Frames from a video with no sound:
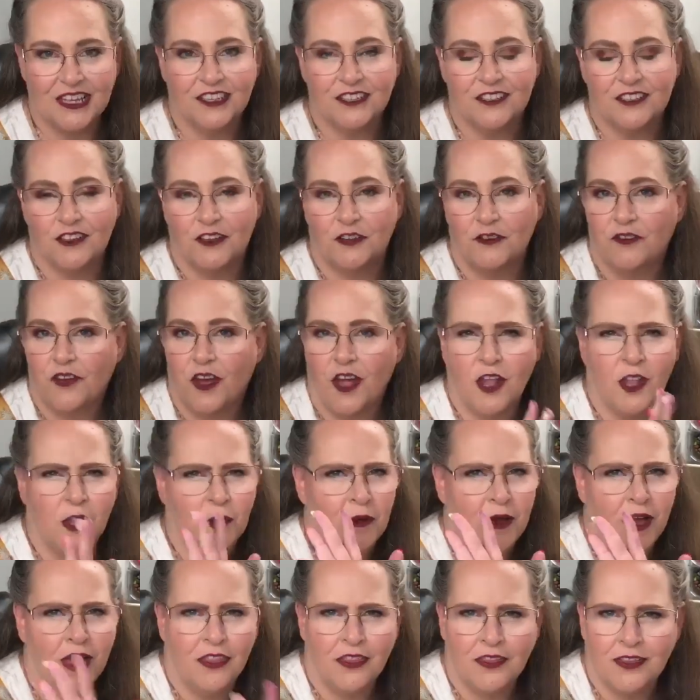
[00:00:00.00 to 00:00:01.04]
So follow
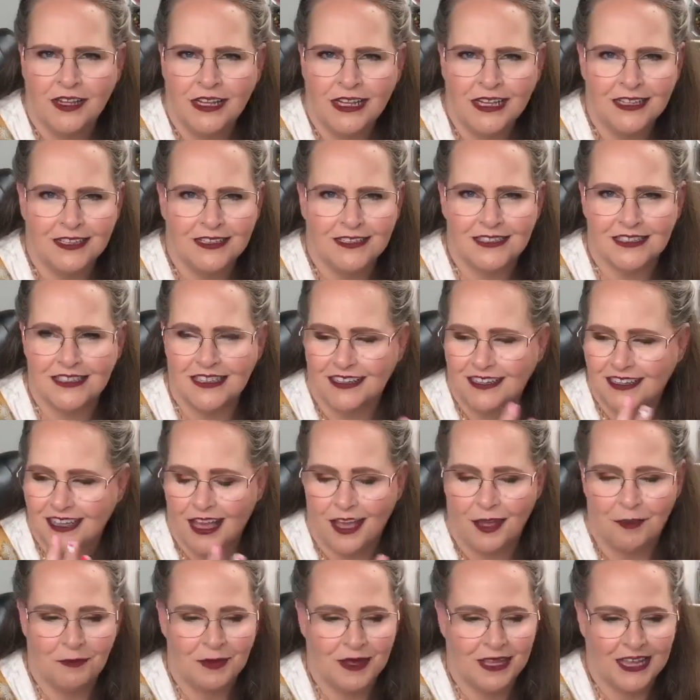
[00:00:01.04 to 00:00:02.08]
all the mm-hmm. links.
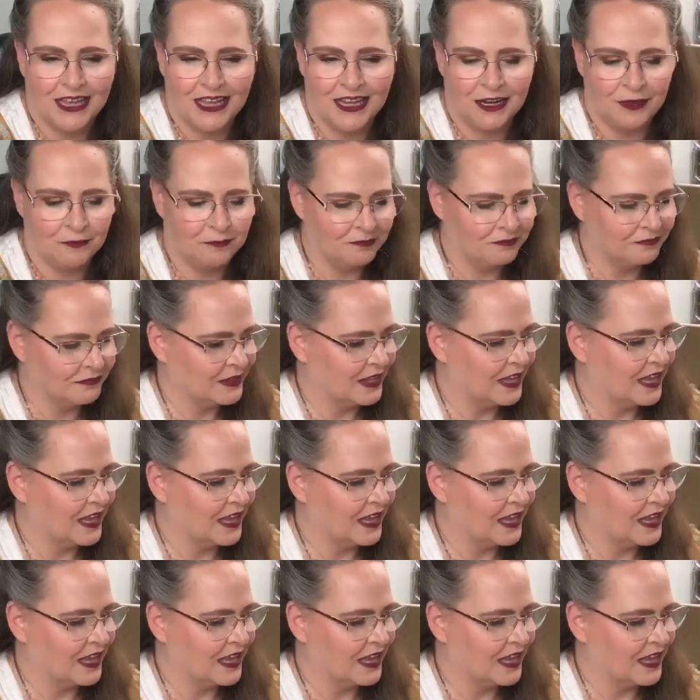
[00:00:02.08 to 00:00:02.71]
Come and get them.